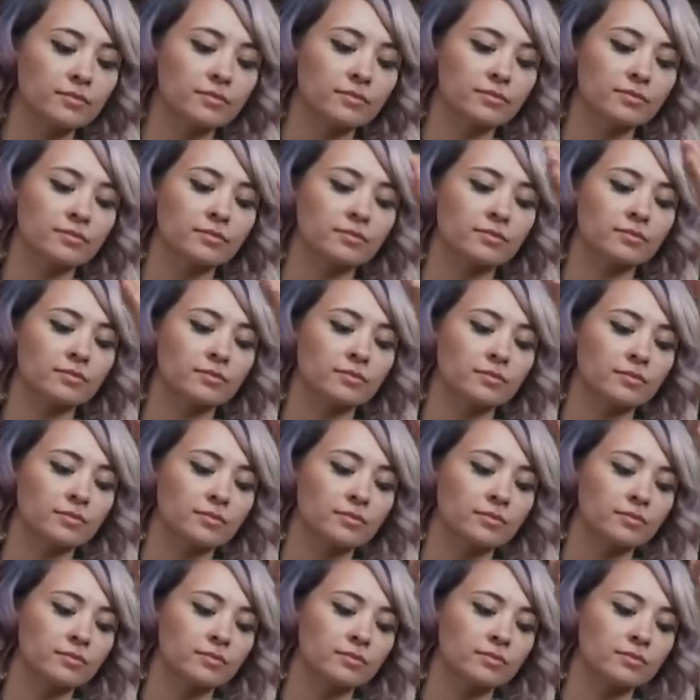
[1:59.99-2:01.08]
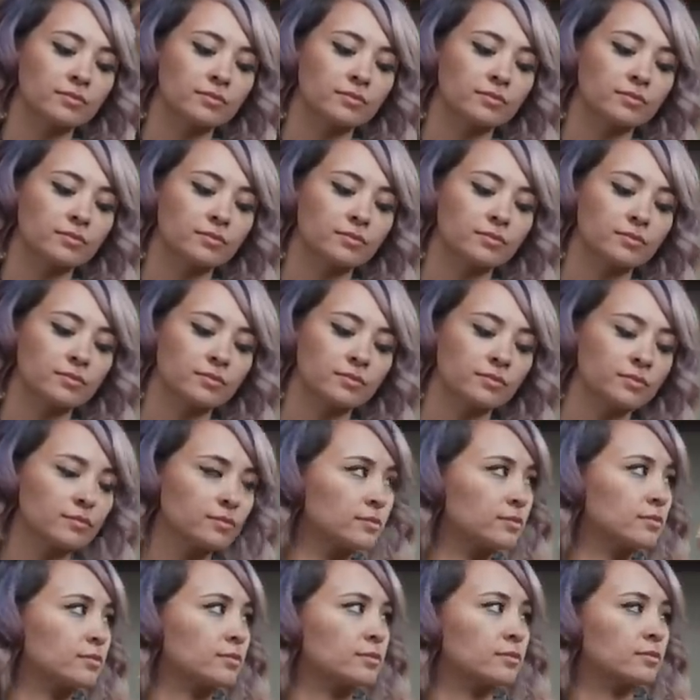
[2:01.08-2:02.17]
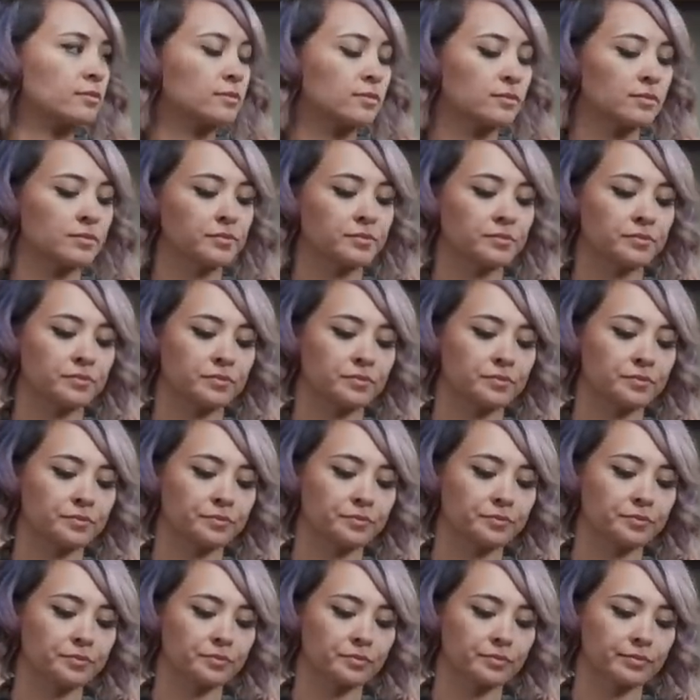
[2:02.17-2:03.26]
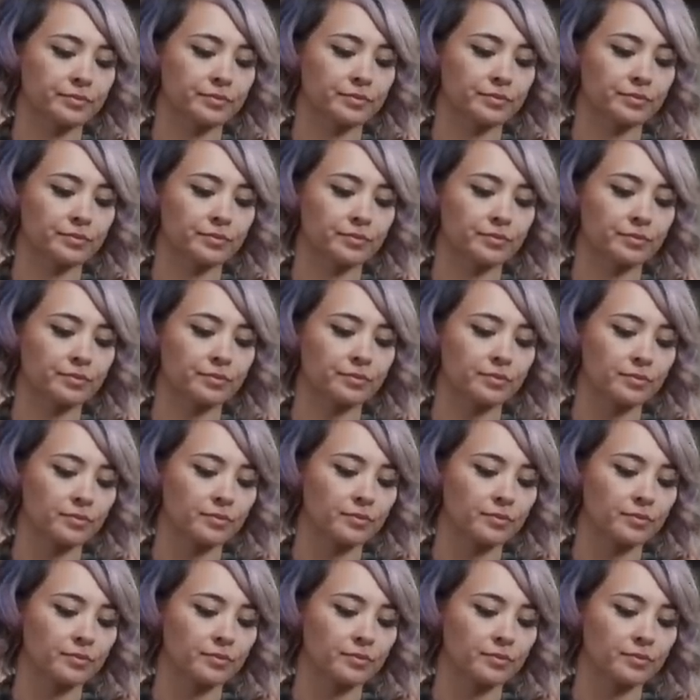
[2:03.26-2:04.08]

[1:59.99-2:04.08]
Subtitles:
No words are spoken by the person on screen.